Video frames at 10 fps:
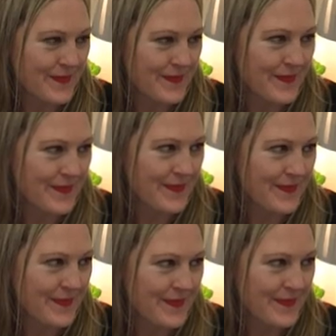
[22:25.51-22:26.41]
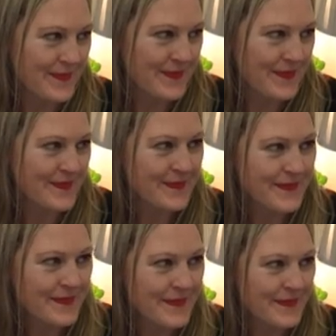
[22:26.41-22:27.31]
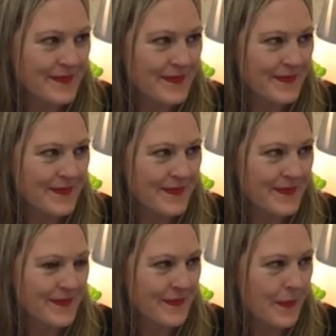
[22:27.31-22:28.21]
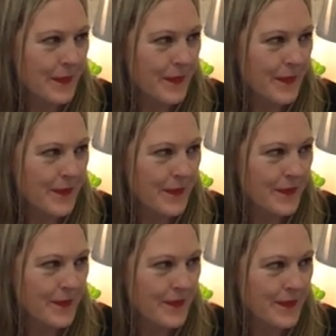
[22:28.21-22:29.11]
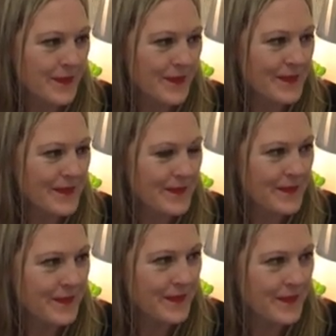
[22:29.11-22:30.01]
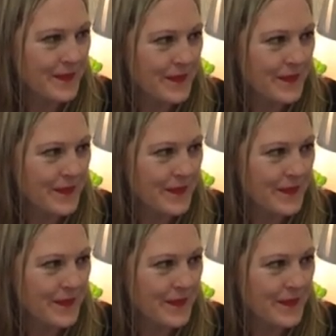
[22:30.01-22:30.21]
No words are spoken by the person on screen.